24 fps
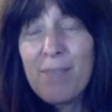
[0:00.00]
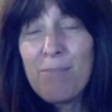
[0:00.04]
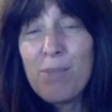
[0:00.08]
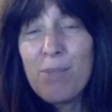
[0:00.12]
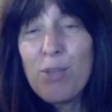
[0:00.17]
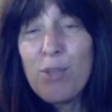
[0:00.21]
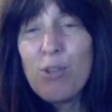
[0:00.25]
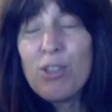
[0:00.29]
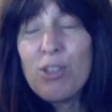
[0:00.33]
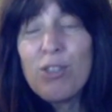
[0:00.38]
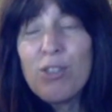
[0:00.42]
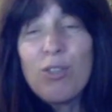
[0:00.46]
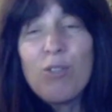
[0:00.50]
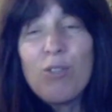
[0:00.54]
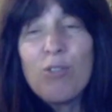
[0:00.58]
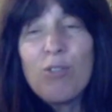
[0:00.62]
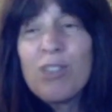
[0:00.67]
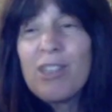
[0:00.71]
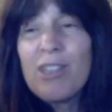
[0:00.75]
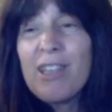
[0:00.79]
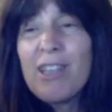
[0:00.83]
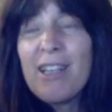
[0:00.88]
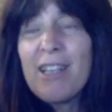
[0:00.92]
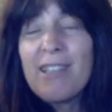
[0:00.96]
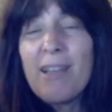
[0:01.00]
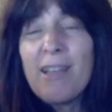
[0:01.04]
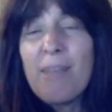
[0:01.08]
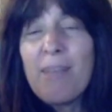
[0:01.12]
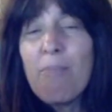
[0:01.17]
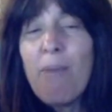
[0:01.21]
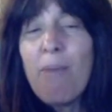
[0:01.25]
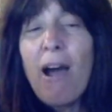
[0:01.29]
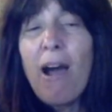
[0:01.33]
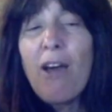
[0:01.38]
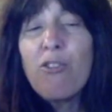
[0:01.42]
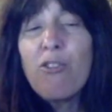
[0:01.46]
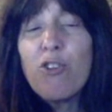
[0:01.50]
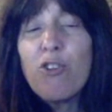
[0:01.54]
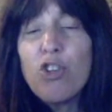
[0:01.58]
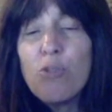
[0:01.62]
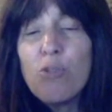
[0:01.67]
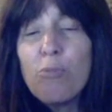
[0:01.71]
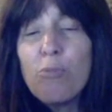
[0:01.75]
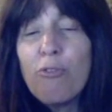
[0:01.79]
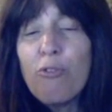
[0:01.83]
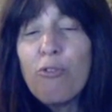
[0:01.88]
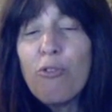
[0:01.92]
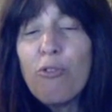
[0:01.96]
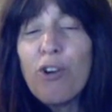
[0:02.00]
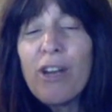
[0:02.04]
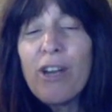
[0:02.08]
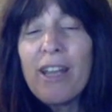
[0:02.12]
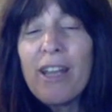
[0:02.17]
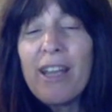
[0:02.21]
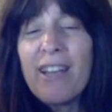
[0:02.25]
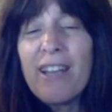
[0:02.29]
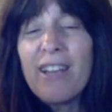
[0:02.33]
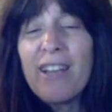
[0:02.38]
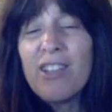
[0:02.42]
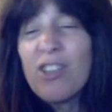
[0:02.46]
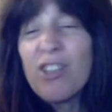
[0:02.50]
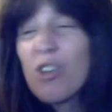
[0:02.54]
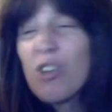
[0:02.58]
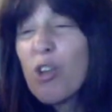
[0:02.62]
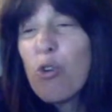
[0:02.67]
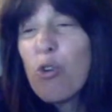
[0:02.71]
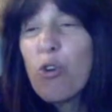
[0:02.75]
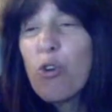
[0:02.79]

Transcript: Because those things that bothered you beforehand no